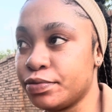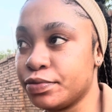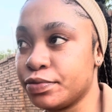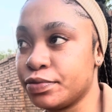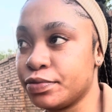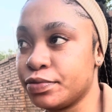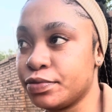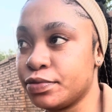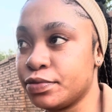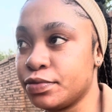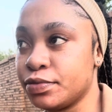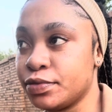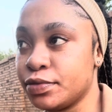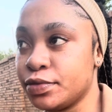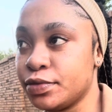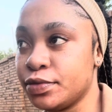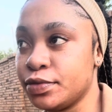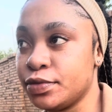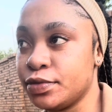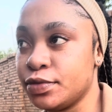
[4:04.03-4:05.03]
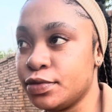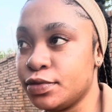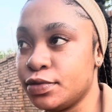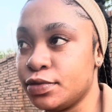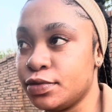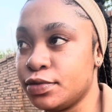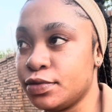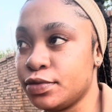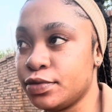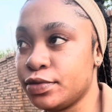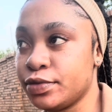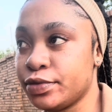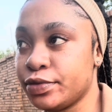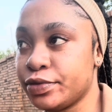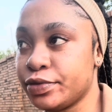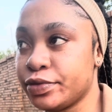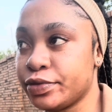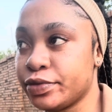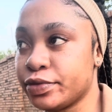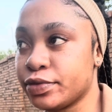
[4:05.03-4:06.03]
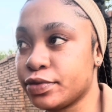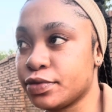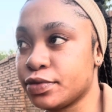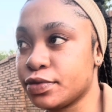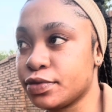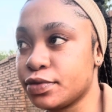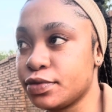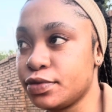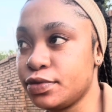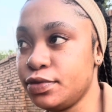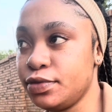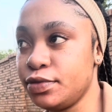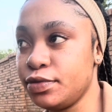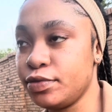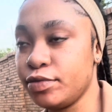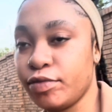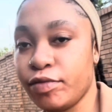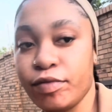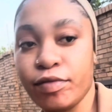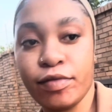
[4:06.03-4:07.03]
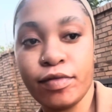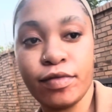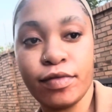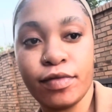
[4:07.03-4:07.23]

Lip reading: (no one is talking)